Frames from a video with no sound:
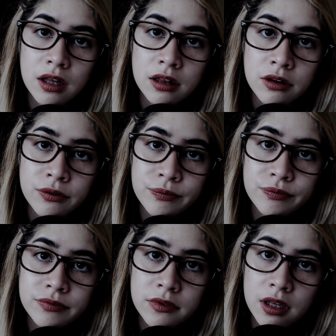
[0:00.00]
Hello,
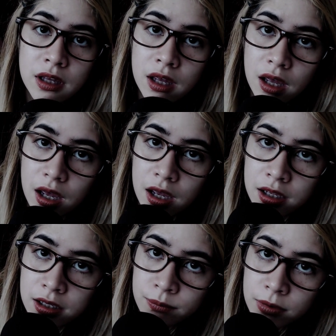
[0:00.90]

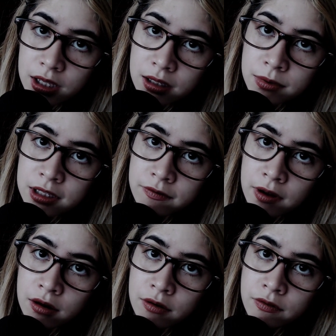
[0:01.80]
I am Amy
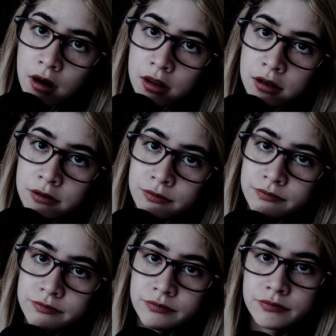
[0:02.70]
Farrah Fowler.
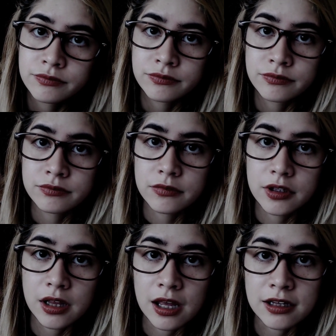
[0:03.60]

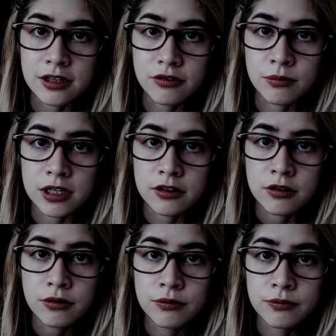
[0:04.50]
Delighted to meet
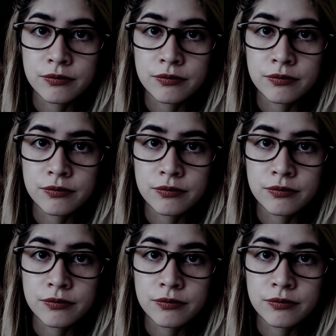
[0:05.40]
you.